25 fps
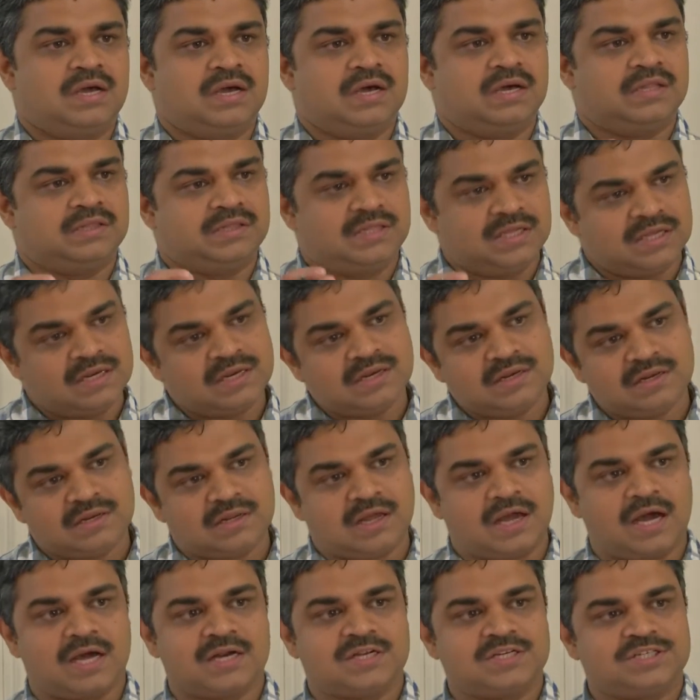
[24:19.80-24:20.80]
then
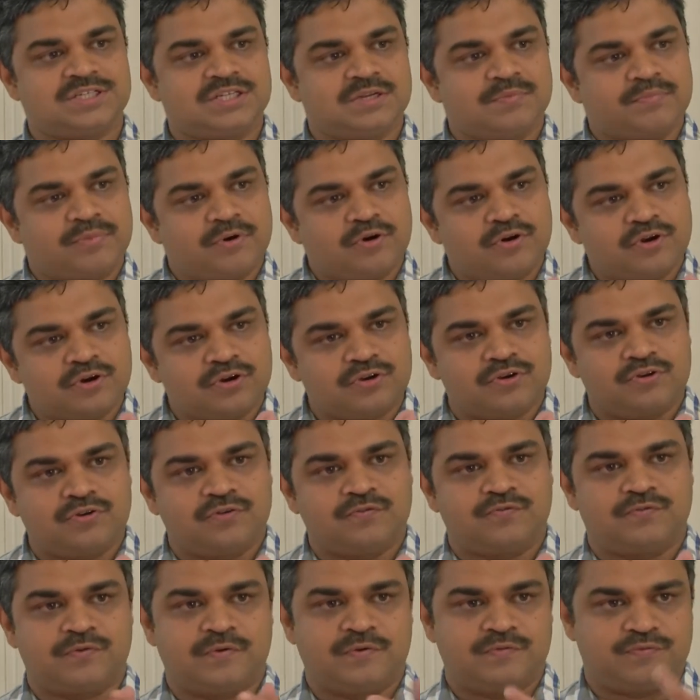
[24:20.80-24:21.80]
Cartesian product
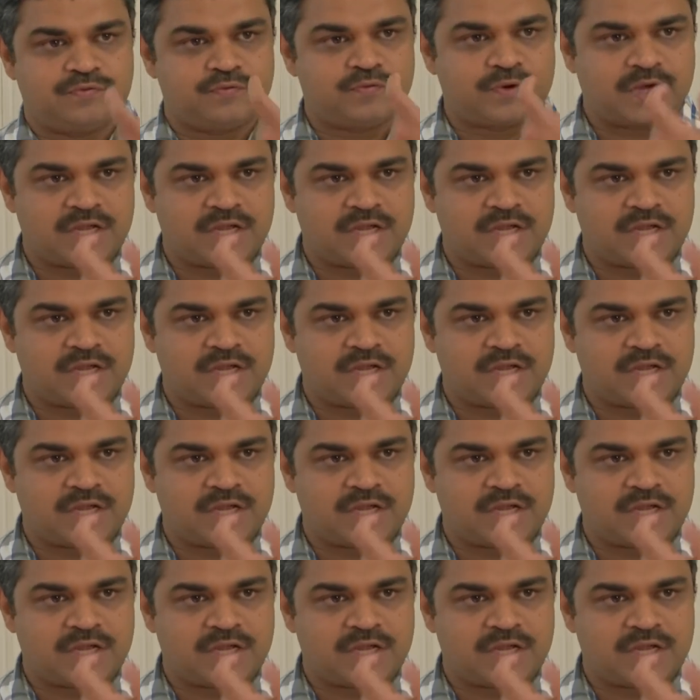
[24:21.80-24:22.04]
of